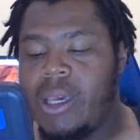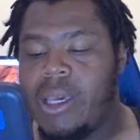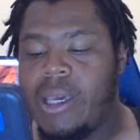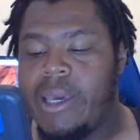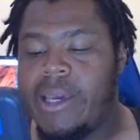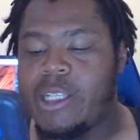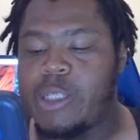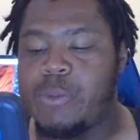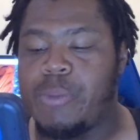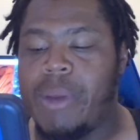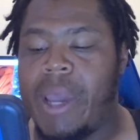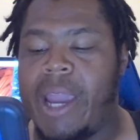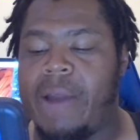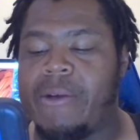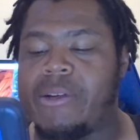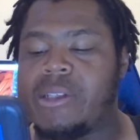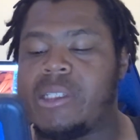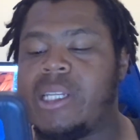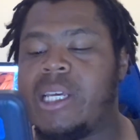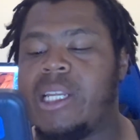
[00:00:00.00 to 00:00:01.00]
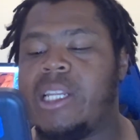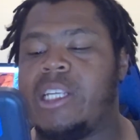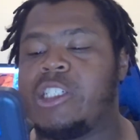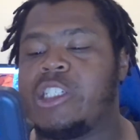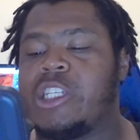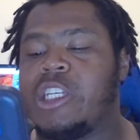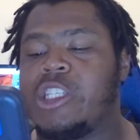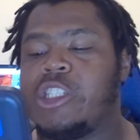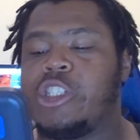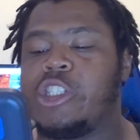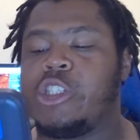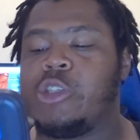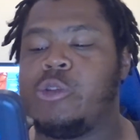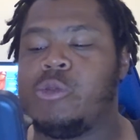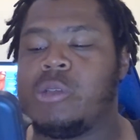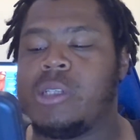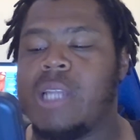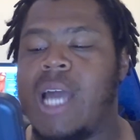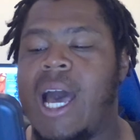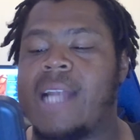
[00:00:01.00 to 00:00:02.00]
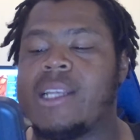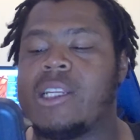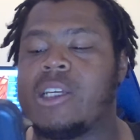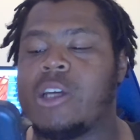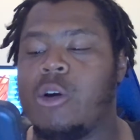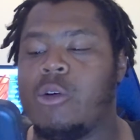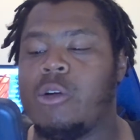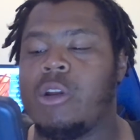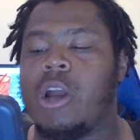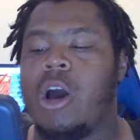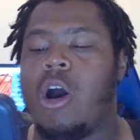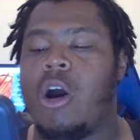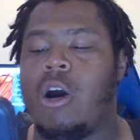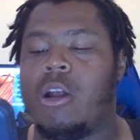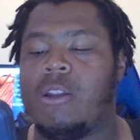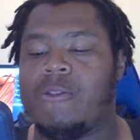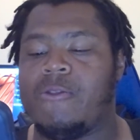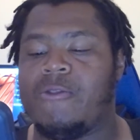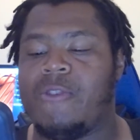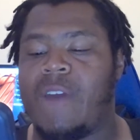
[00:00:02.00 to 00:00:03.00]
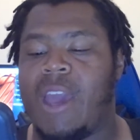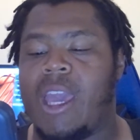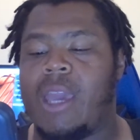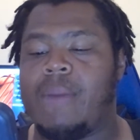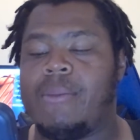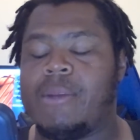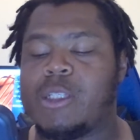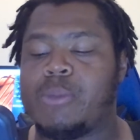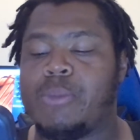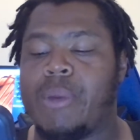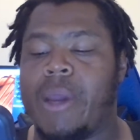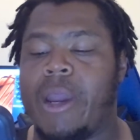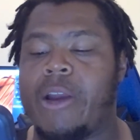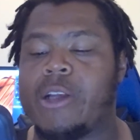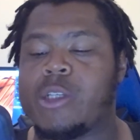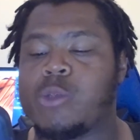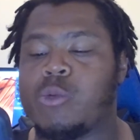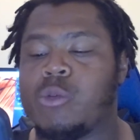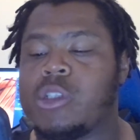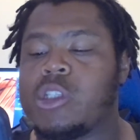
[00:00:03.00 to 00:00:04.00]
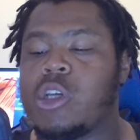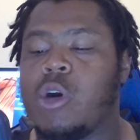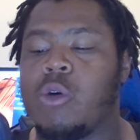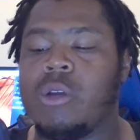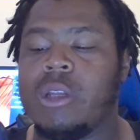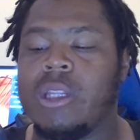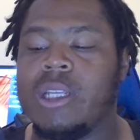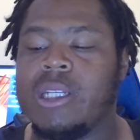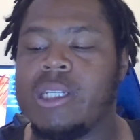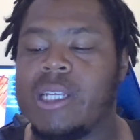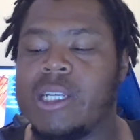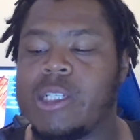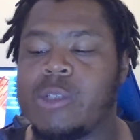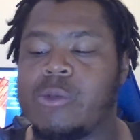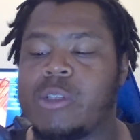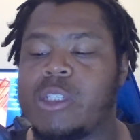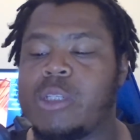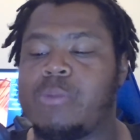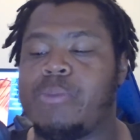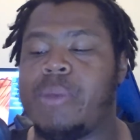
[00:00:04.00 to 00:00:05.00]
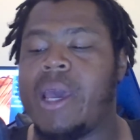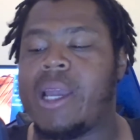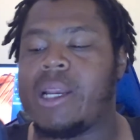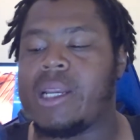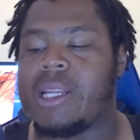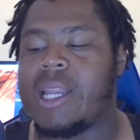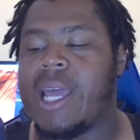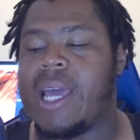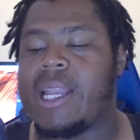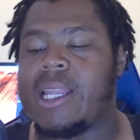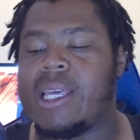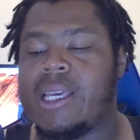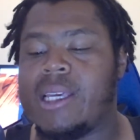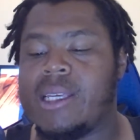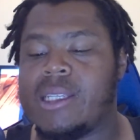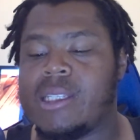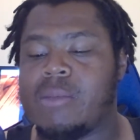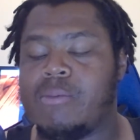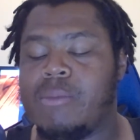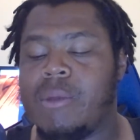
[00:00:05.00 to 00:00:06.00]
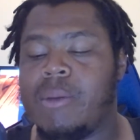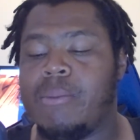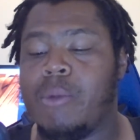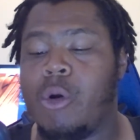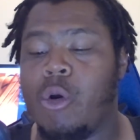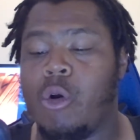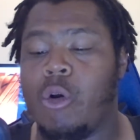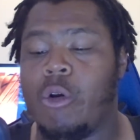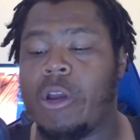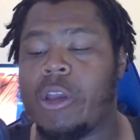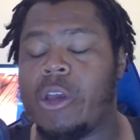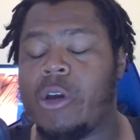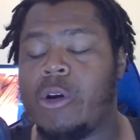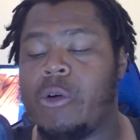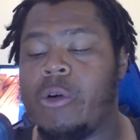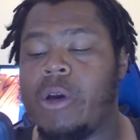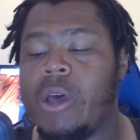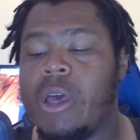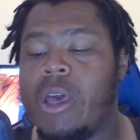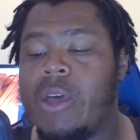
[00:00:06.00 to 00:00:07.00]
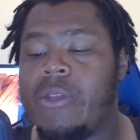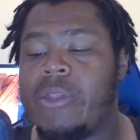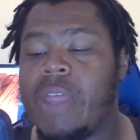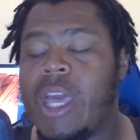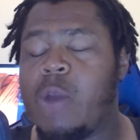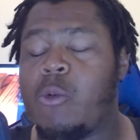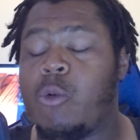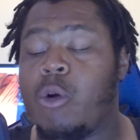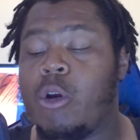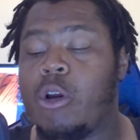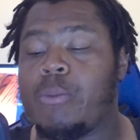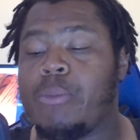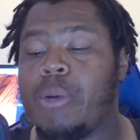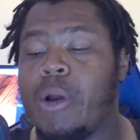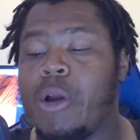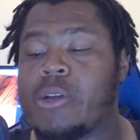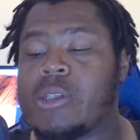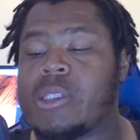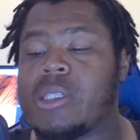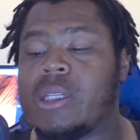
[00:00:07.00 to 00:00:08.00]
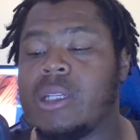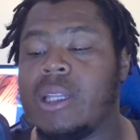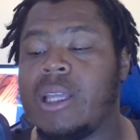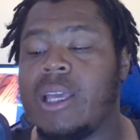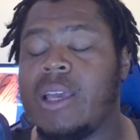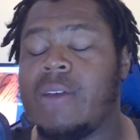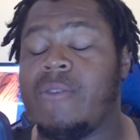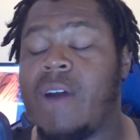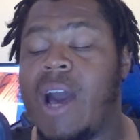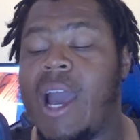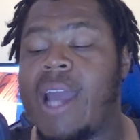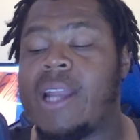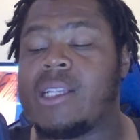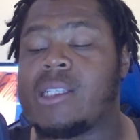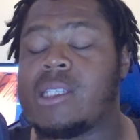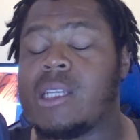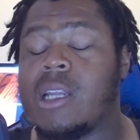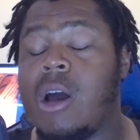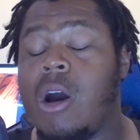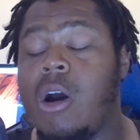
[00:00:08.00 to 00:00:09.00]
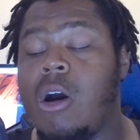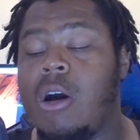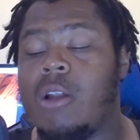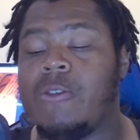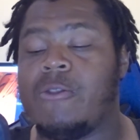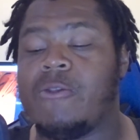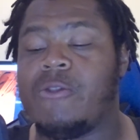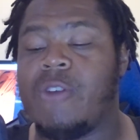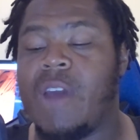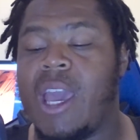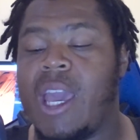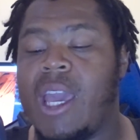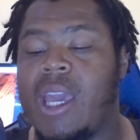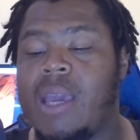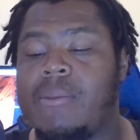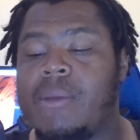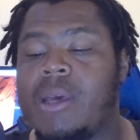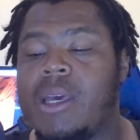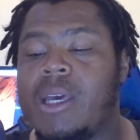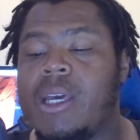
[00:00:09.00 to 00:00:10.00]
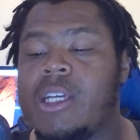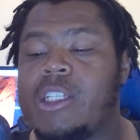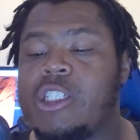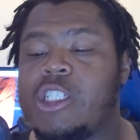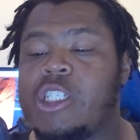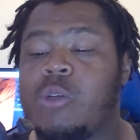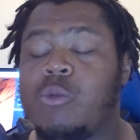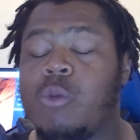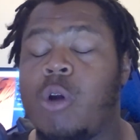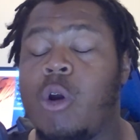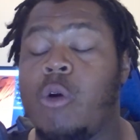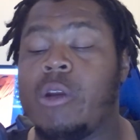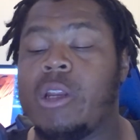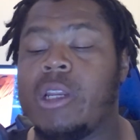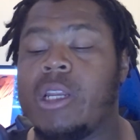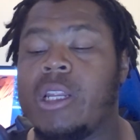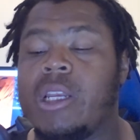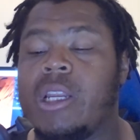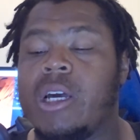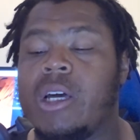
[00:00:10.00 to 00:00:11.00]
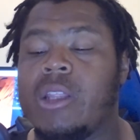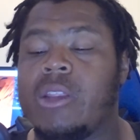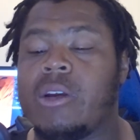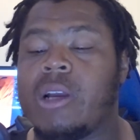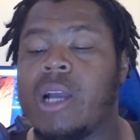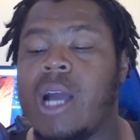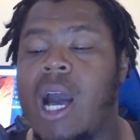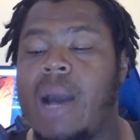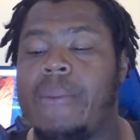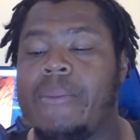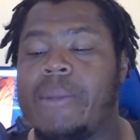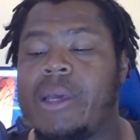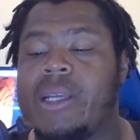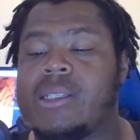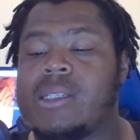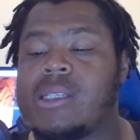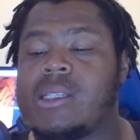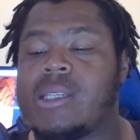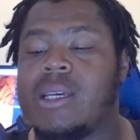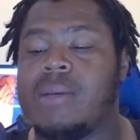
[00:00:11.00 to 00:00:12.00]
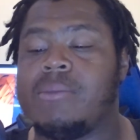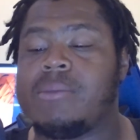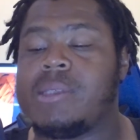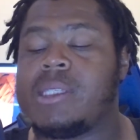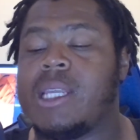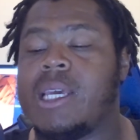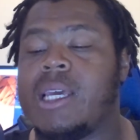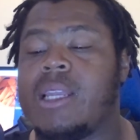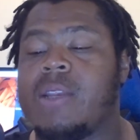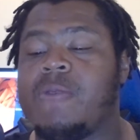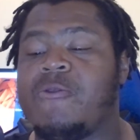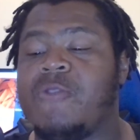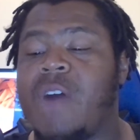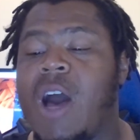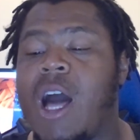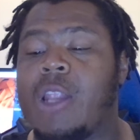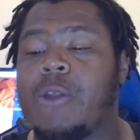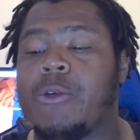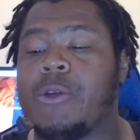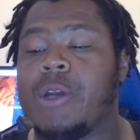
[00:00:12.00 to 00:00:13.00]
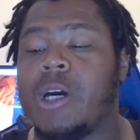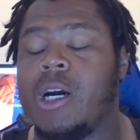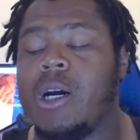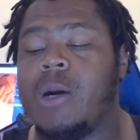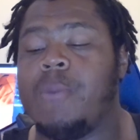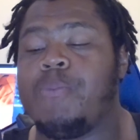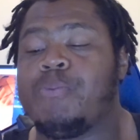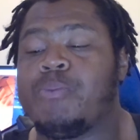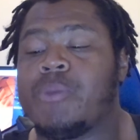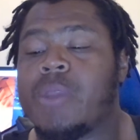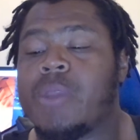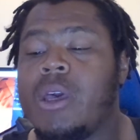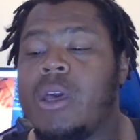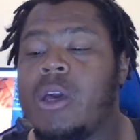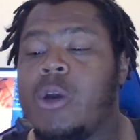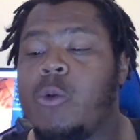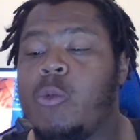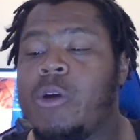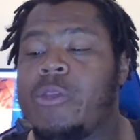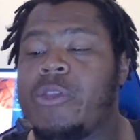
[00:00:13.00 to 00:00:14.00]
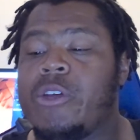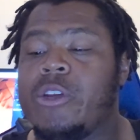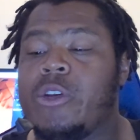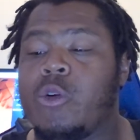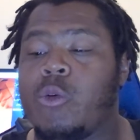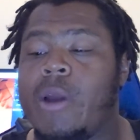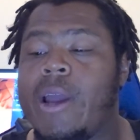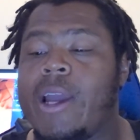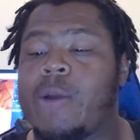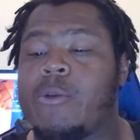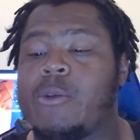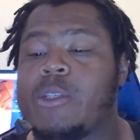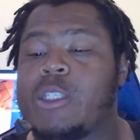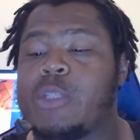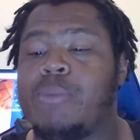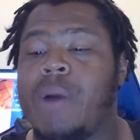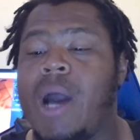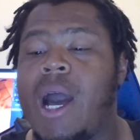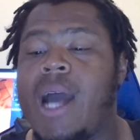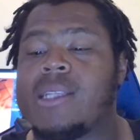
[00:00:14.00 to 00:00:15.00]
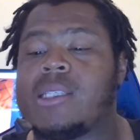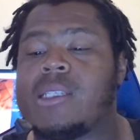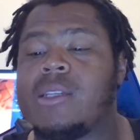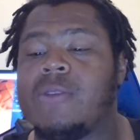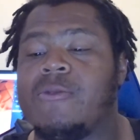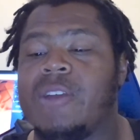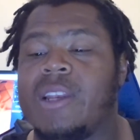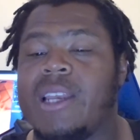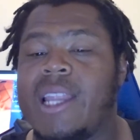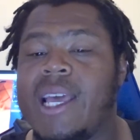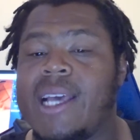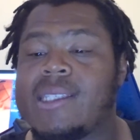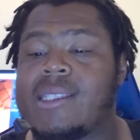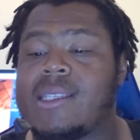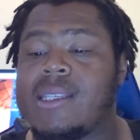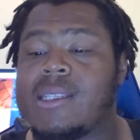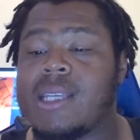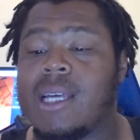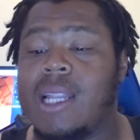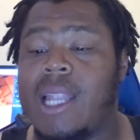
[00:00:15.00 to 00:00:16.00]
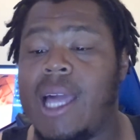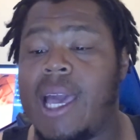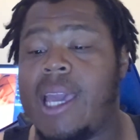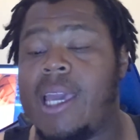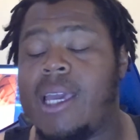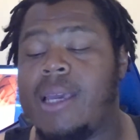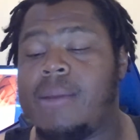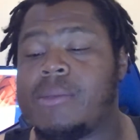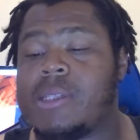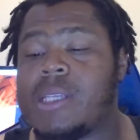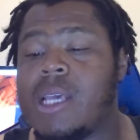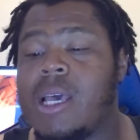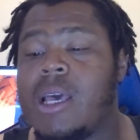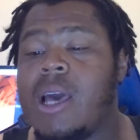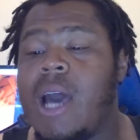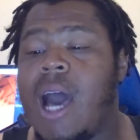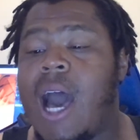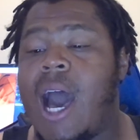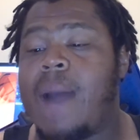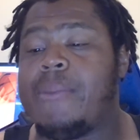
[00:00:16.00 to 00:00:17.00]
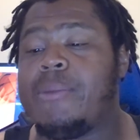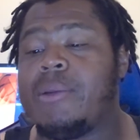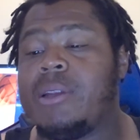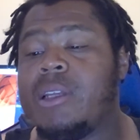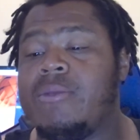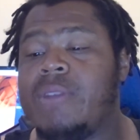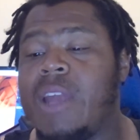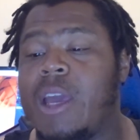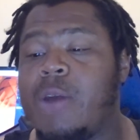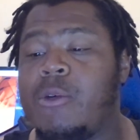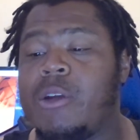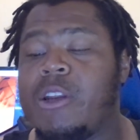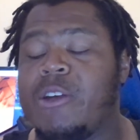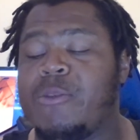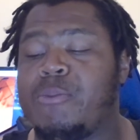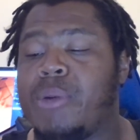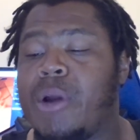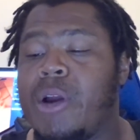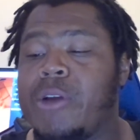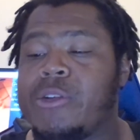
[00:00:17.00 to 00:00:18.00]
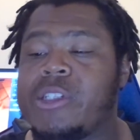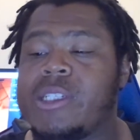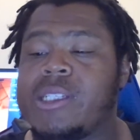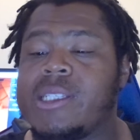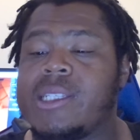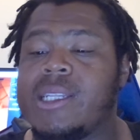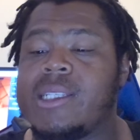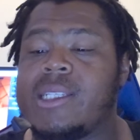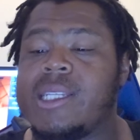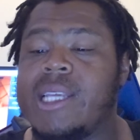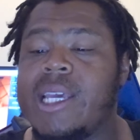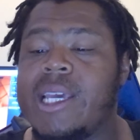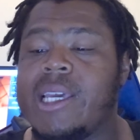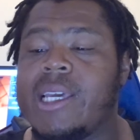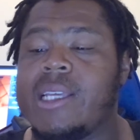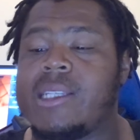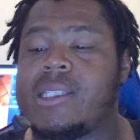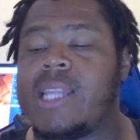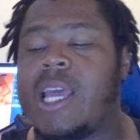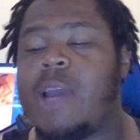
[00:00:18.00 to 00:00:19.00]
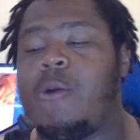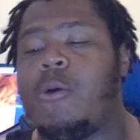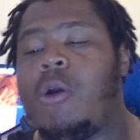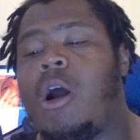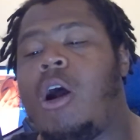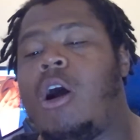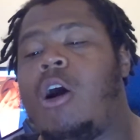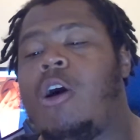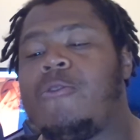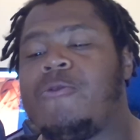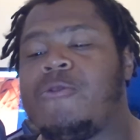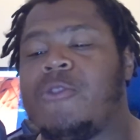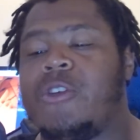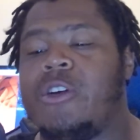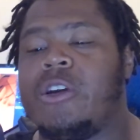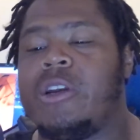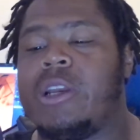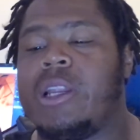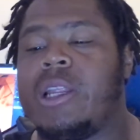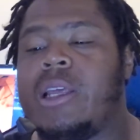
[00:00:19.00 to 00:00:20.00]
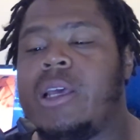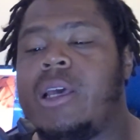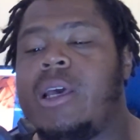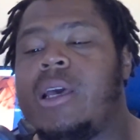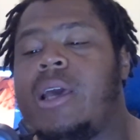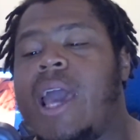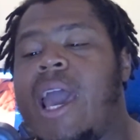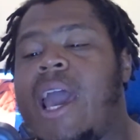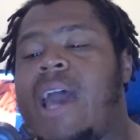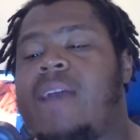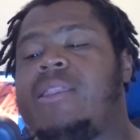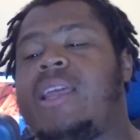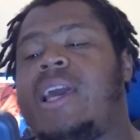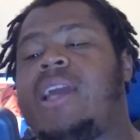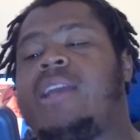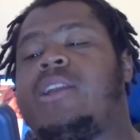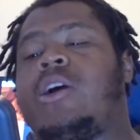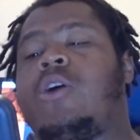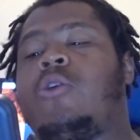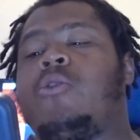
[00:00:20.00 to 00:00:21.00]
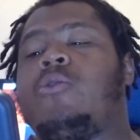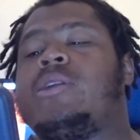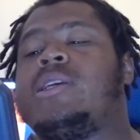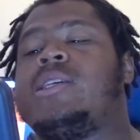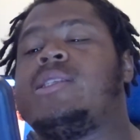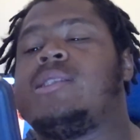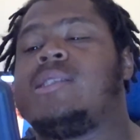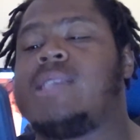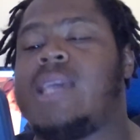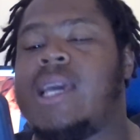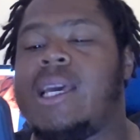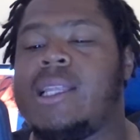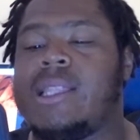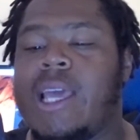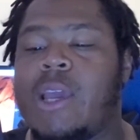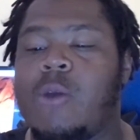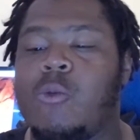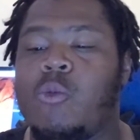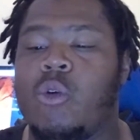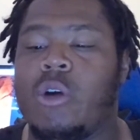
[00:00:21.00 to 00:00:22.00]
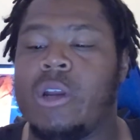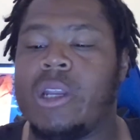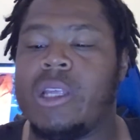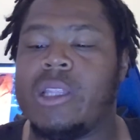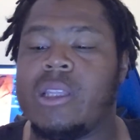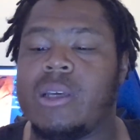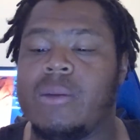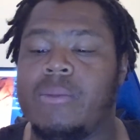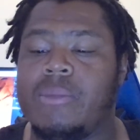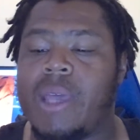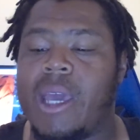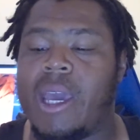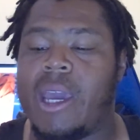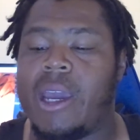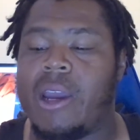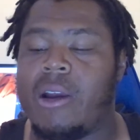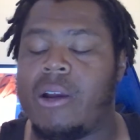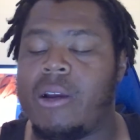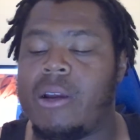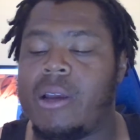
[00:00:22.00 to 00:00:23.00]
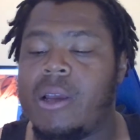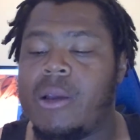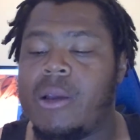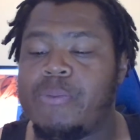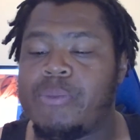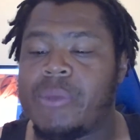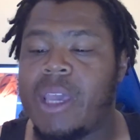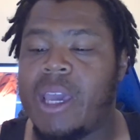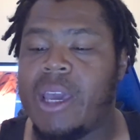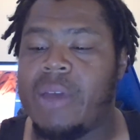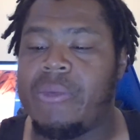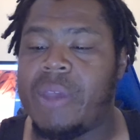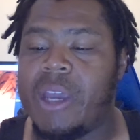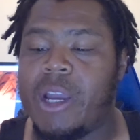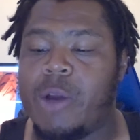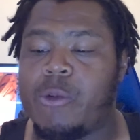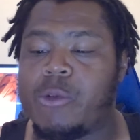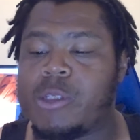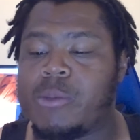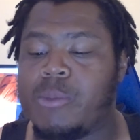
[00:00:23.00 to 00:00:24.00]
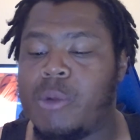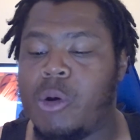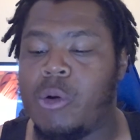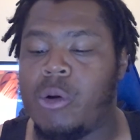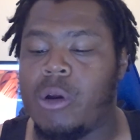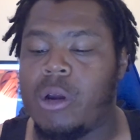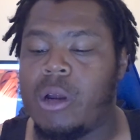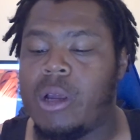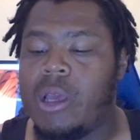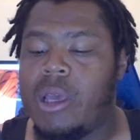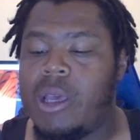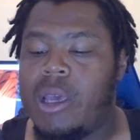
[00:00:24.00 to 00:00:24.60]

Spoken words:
His parents didn't just choose not to go to the Hall of Fame. His parents were totally disrespected at his memorial. They weren't personally invited to the Hall of Fame. She wrote in another comment. Sims then followed up with a direct response to Vanessa's claims. I believe they would have purchased the tickets they were offered had they known he said they wanted them there, and there was more.